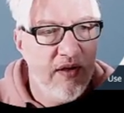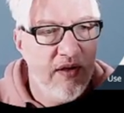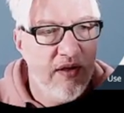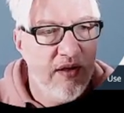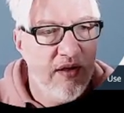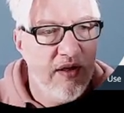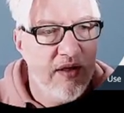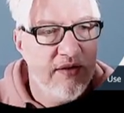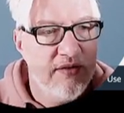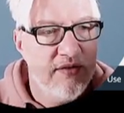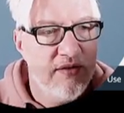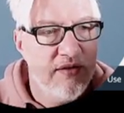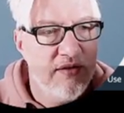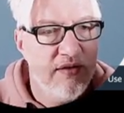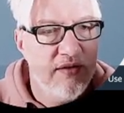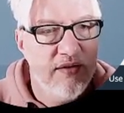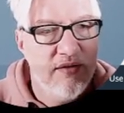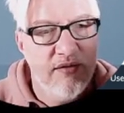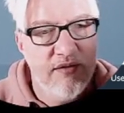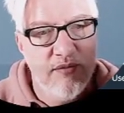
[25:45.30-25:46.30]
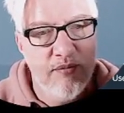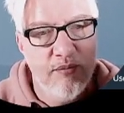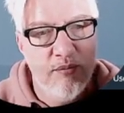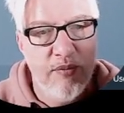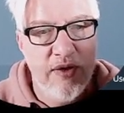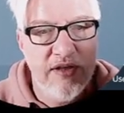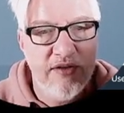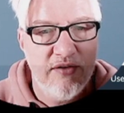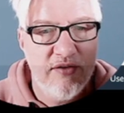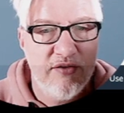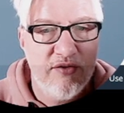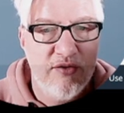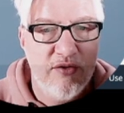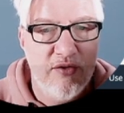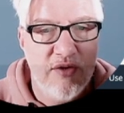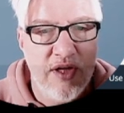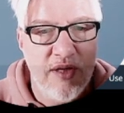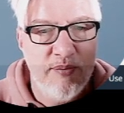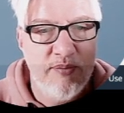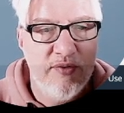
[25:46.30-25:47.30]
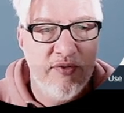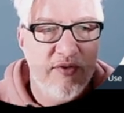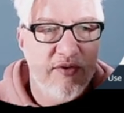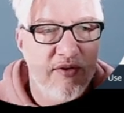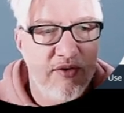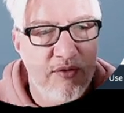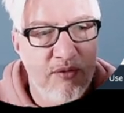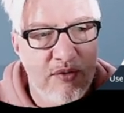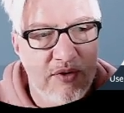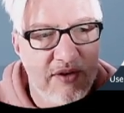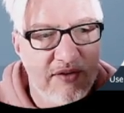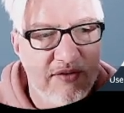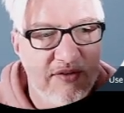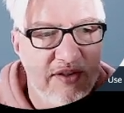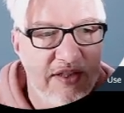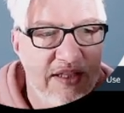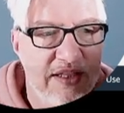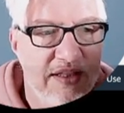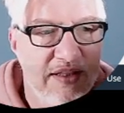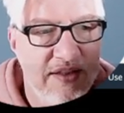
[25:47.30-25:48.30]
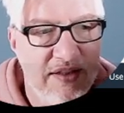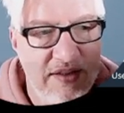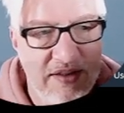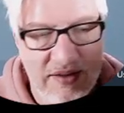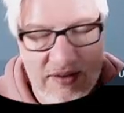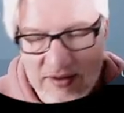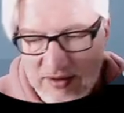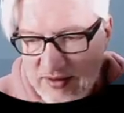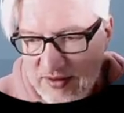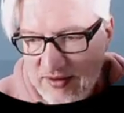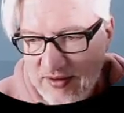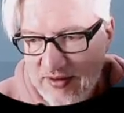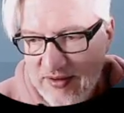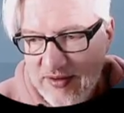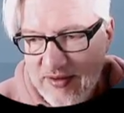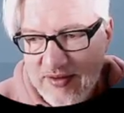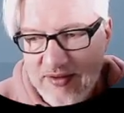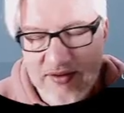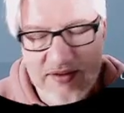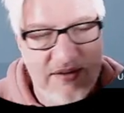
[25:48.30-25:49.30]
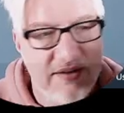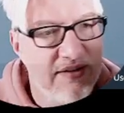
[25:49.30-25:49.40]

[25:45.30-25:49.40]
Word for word: until Matt's shown up. Luke is the uh,